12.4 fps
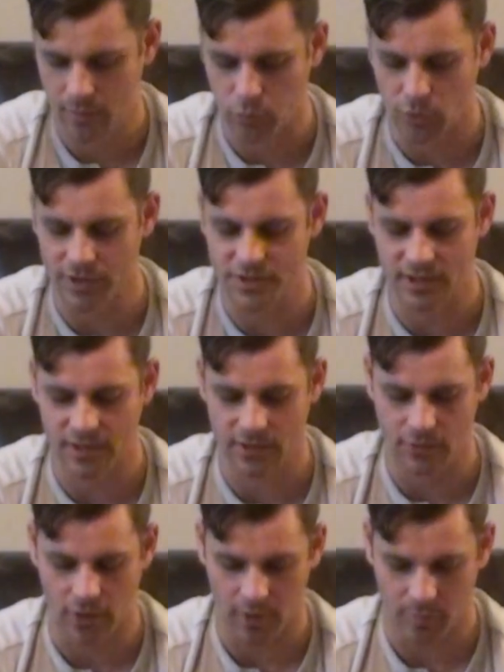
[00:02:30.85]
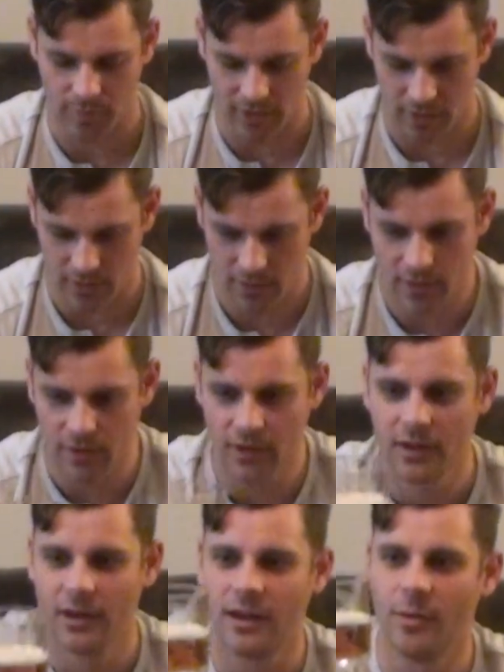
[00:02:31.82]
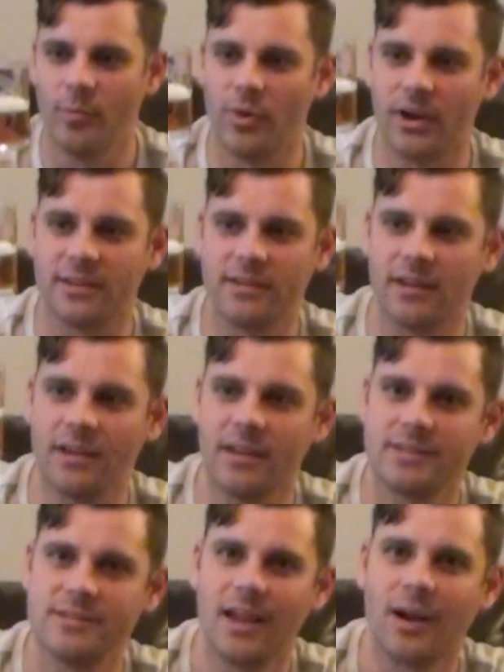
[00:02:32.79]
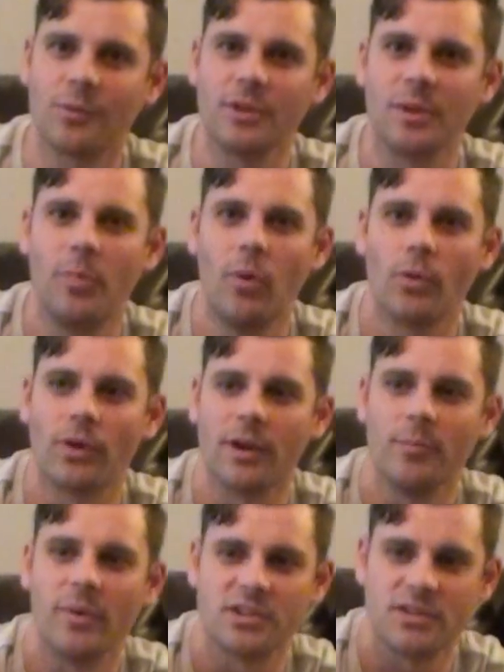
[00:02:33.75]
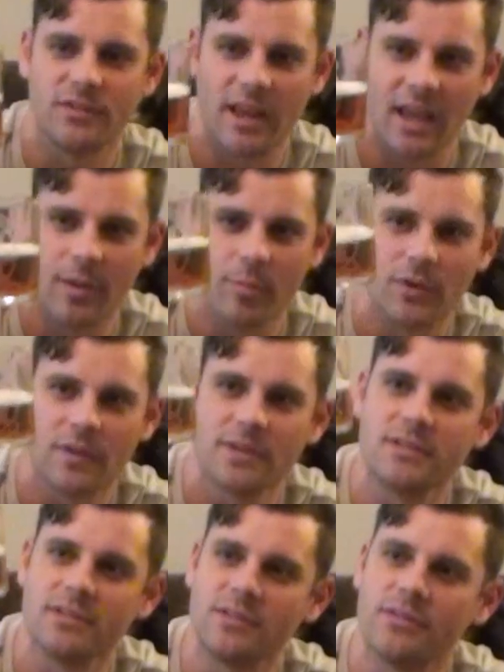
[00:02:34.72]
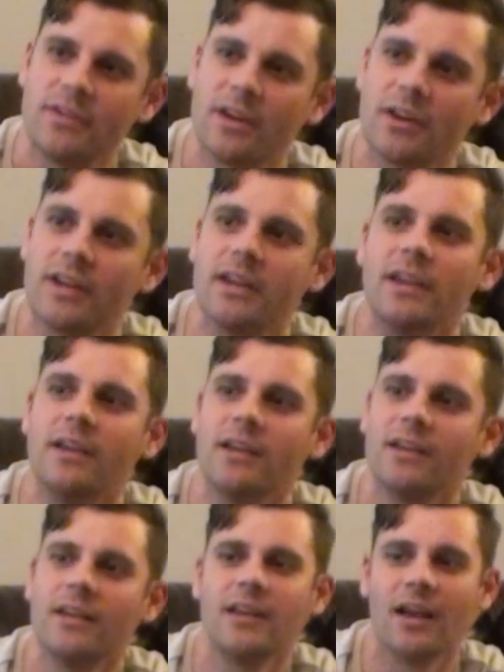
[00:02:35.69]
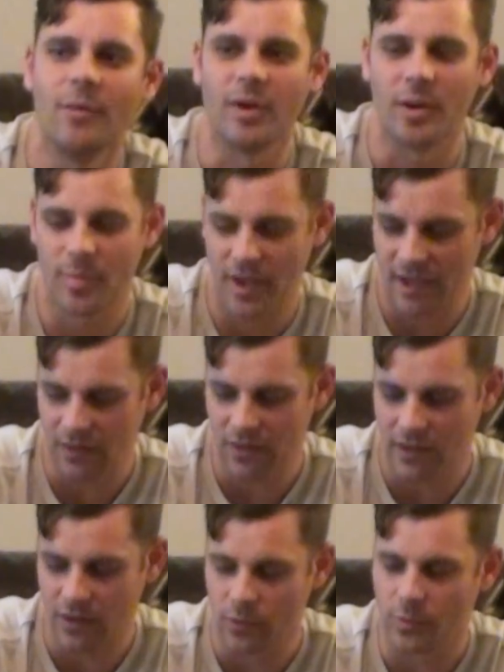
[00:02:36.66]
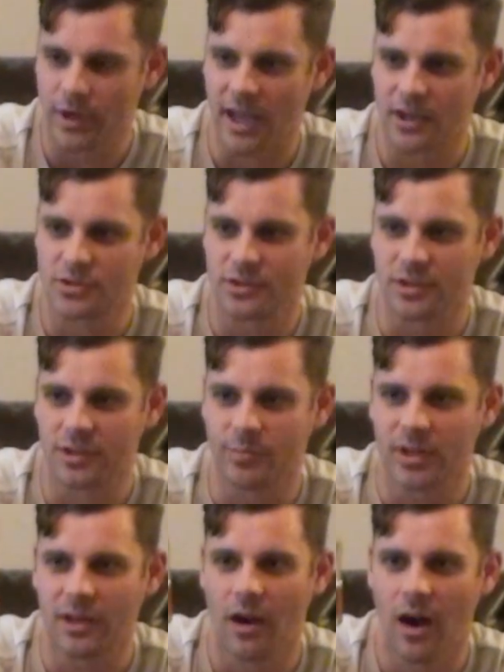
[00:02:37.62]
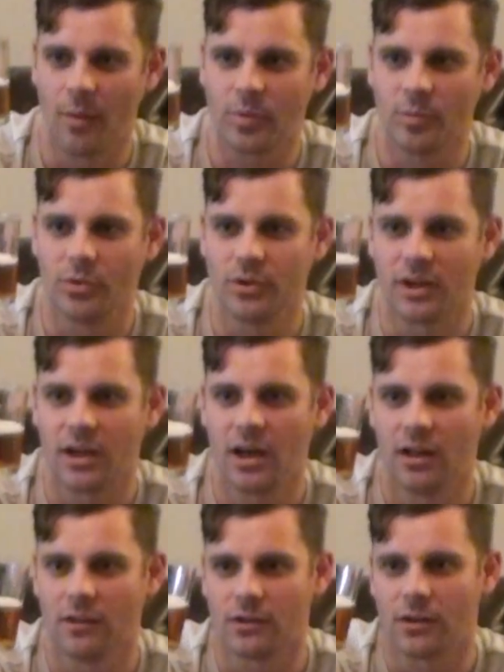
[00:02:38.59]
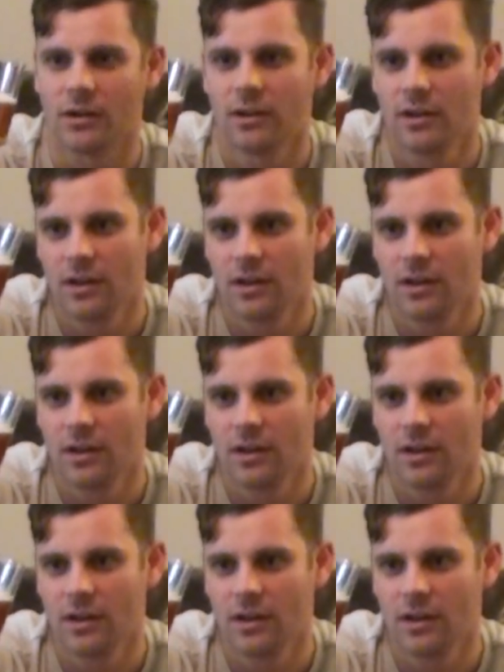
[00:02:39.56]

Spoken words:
bridged into dark beer, but it's not really pouring much of an amber. This is a very, a pale ale would actually be comparable in color.